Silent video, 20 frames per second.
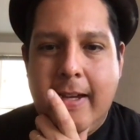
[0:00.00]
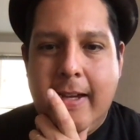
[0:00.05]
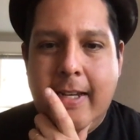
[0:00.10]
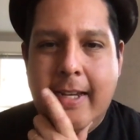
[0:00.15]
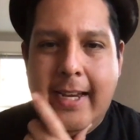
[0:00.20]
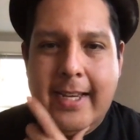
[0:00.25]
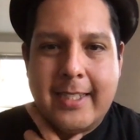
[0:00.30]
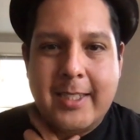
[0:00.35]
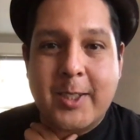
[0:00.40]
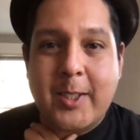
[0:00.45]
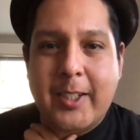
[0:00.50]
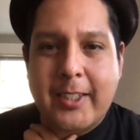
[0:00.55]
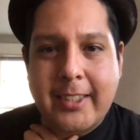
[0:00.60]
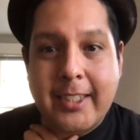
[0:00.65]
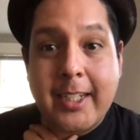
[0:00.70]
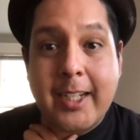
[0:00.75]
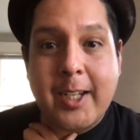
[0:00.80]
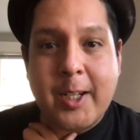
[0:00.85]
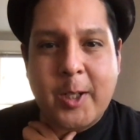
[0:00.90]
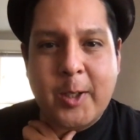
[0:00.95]
Yeah, so let's
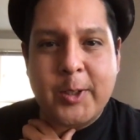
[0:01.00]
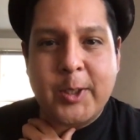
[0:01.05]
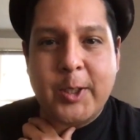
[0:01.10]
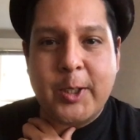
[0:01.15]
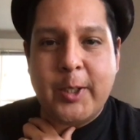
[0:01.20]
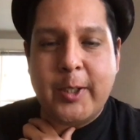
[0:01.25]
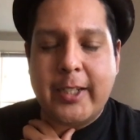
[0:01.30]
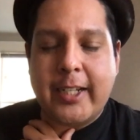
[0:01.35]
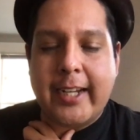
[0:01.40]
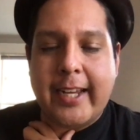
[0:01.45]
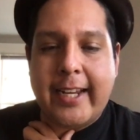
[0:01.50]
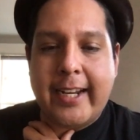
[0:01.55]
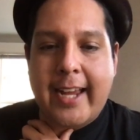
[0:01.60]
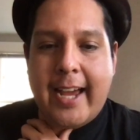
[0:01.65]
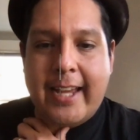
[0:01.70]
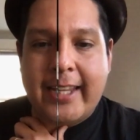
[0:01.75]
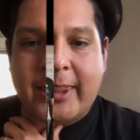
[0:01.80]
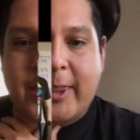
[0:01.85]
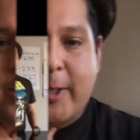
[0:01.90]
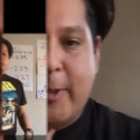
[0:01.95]
take a closer look again
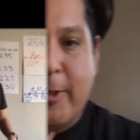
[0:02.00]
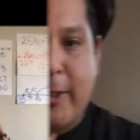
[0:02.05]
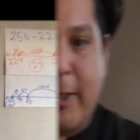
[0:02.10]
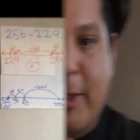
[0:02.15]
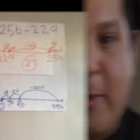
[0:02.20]
at those. As you